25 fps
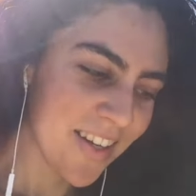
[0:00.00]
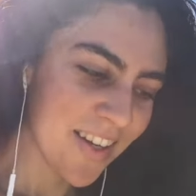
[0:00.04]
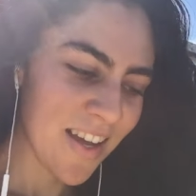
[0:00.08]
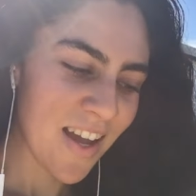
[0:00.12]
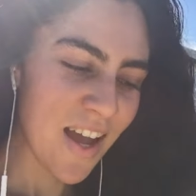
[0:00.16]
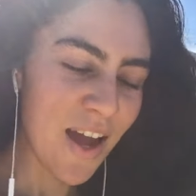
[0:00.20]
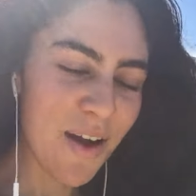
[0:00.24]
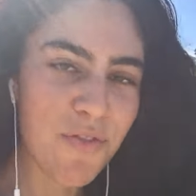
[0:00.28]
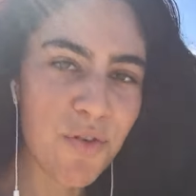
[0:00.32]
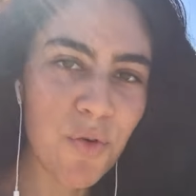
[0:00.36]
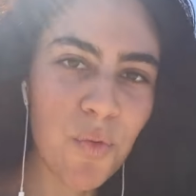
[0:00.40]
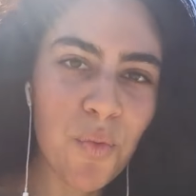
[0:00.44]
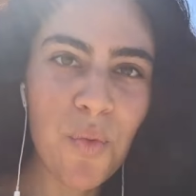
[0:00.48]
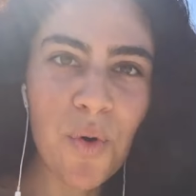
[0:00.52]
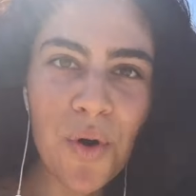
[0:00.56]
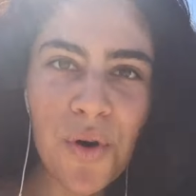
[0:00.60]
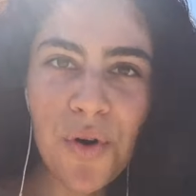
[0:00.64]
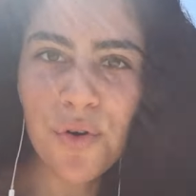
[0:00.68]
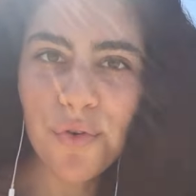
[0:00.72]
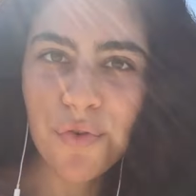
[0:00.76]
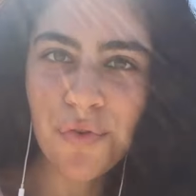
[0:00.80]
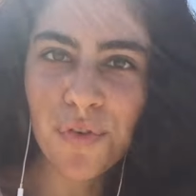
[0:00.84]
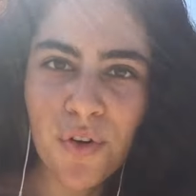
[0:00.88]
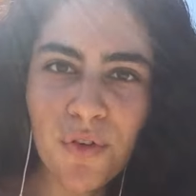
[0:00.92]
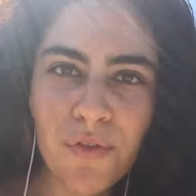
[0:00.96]
have a
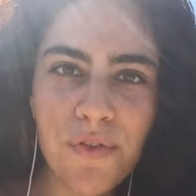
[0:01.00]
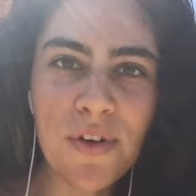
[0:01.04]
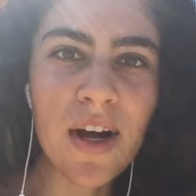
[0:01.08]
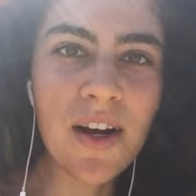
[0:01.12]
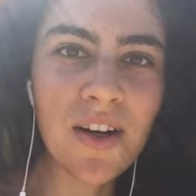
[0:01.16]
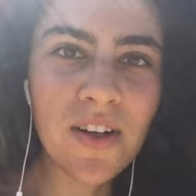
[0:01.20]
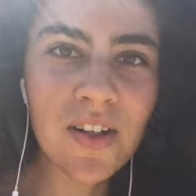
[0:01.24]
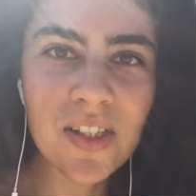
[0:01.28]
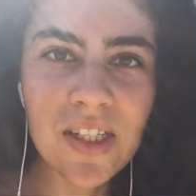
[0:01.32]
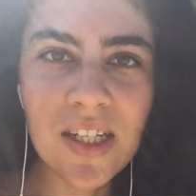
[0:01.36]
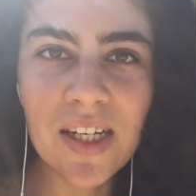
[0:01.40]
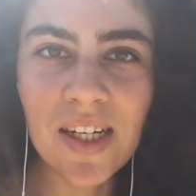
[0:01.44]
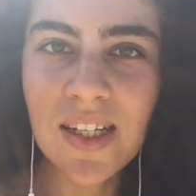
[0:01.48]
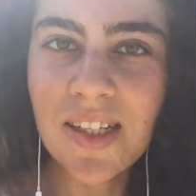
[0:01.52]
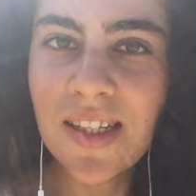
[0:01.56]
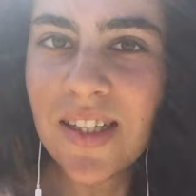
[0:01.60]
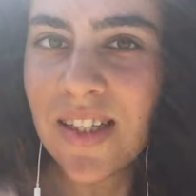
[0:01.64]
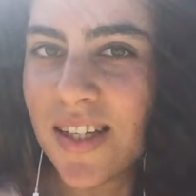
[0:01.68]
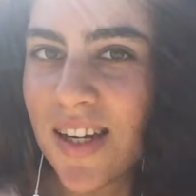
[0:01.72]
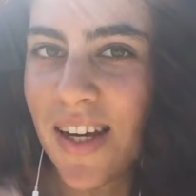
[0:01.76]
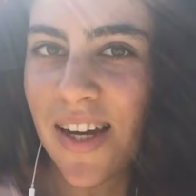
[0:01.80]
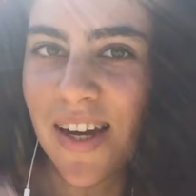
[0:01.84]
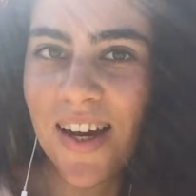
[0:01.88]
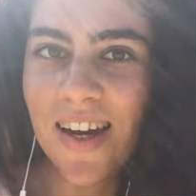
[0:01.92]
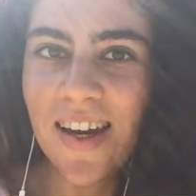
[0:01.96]
wonderful Valentine's
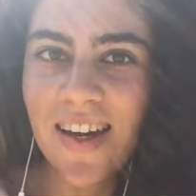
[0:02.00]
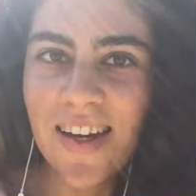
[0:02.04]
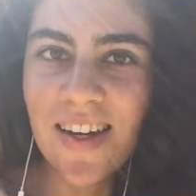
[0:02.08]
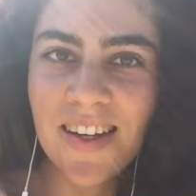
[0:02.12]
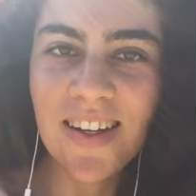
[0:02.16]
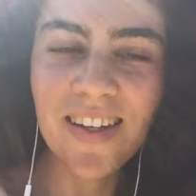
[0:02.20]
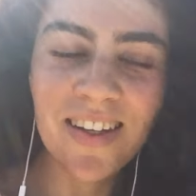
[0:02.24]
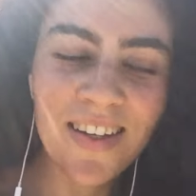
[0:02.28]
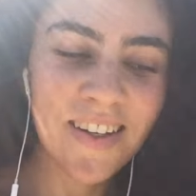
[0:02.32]
Day